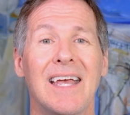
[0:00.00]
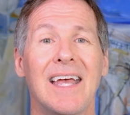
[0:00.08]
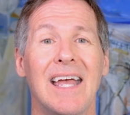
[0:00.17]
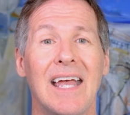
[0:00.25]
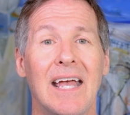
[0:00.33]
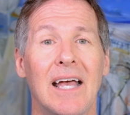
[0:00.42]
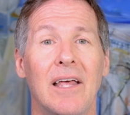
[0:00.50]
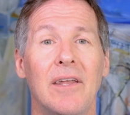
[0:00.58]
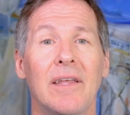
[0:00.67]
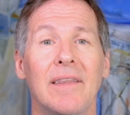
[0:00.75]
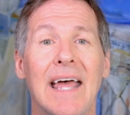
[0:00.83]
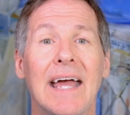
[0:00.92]
and
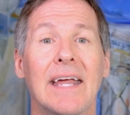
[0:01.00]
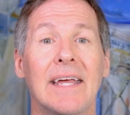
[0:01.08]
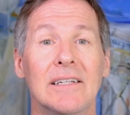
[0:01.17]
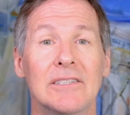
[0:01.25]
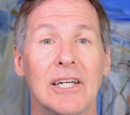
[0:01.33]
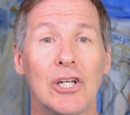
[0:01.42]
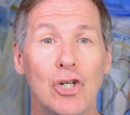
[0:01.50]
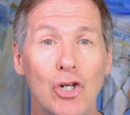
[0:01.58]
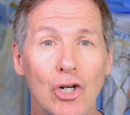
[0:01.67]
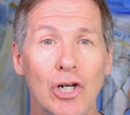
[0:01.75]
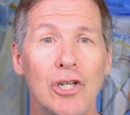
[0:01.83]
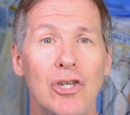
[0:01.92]
that is a
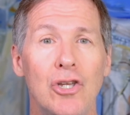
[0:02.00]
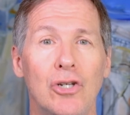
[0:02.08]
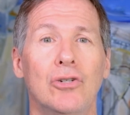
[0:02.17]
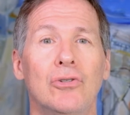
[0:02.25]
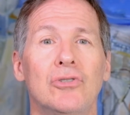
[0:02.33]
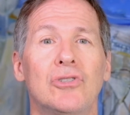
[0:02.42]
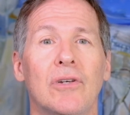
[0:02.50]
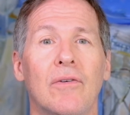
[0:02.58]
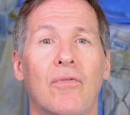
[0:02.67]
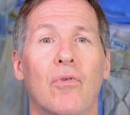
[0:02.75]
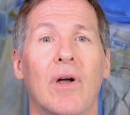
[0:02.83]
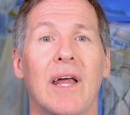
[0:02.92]
good news
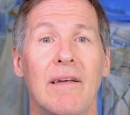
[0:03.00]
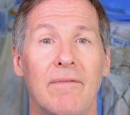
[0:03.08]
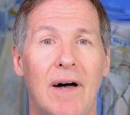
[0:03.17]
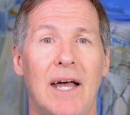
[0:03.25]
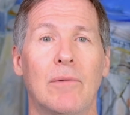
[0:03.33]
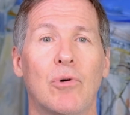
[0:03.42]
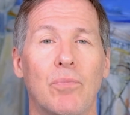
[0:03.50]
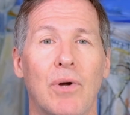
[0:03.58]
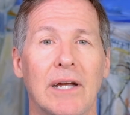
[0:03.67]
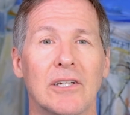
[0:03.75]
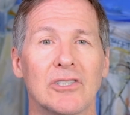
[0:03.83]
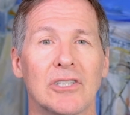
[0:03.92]
for a viable
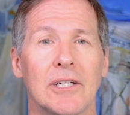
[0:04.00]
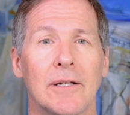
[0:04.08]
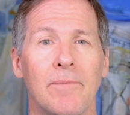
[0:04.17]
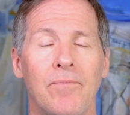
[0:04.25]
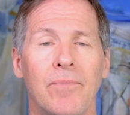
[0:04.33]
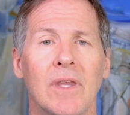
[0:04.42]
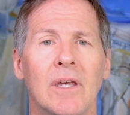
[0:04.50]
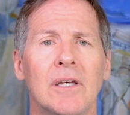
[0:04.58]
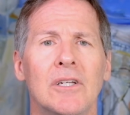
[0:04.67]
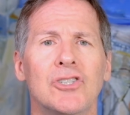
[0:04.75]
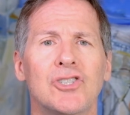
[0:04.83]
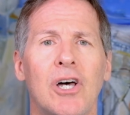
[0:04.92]
pregnancy.
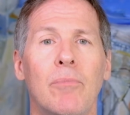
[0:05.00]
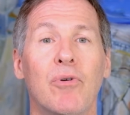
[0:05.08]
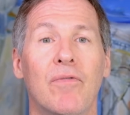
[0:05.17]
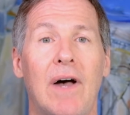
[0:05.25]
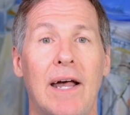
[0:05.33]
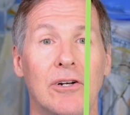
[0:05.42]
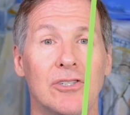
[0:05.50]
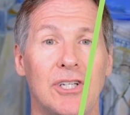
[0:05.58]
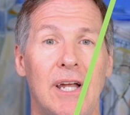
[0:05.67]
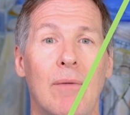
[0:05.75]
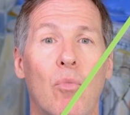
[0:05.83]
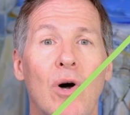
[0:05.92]
Some providers, and
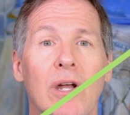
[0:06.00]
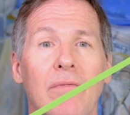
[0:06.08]
I'm one of